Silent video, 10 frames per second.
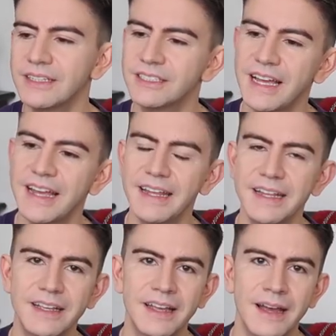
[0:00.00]

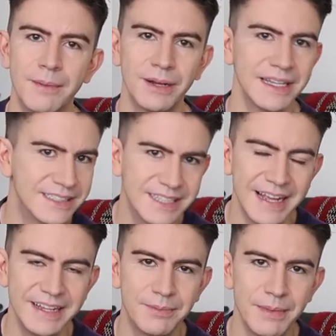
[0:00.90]
saying, please
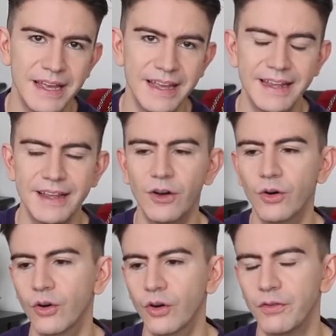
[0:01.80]
take me,
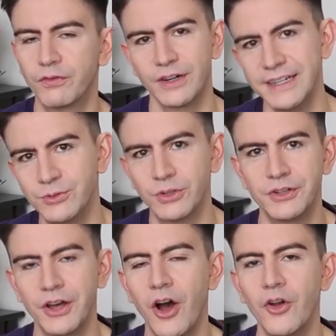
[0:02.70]
or free to a
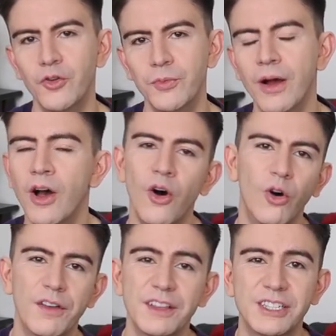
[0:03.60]
good home,
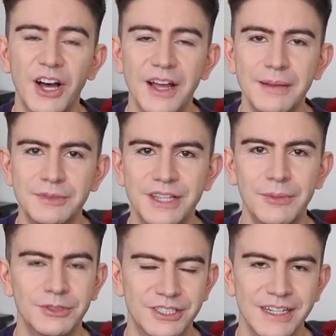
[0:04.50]
or other times they
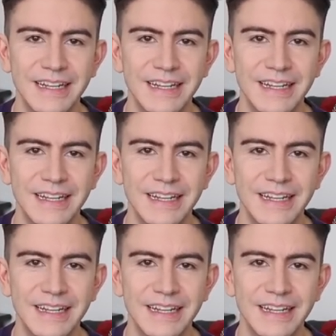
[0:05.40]
will just